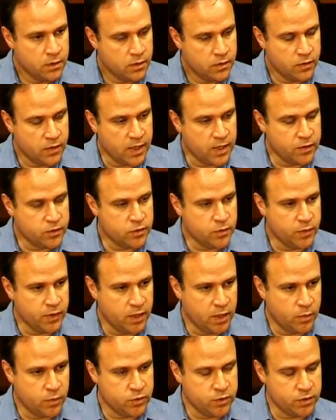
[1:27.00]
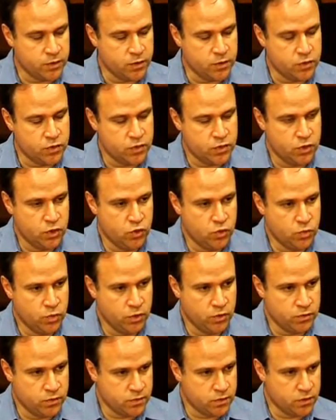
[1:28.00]
then to be able to consume
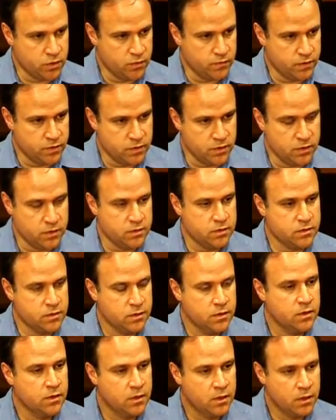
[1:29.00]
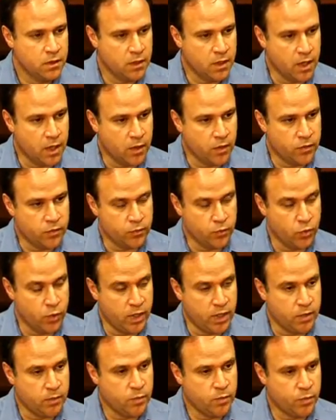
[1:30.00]
those services through
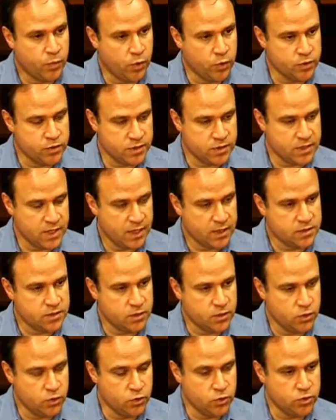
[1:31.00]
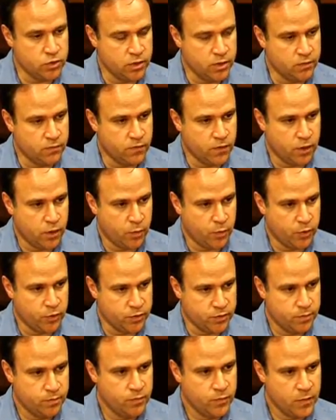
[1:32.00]
a process execution
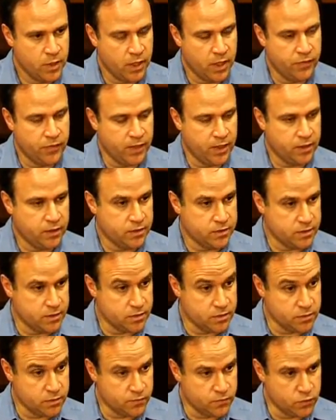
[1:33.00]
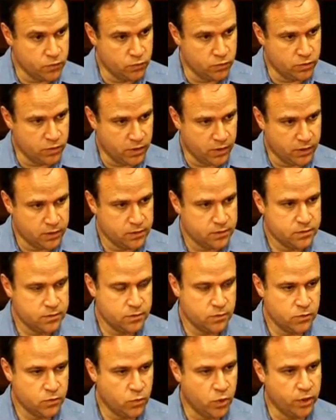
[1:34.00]
environment. And that consists of two
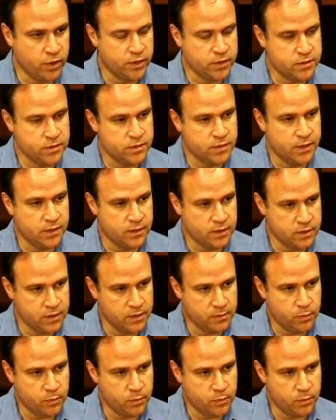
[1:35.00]
things. One is the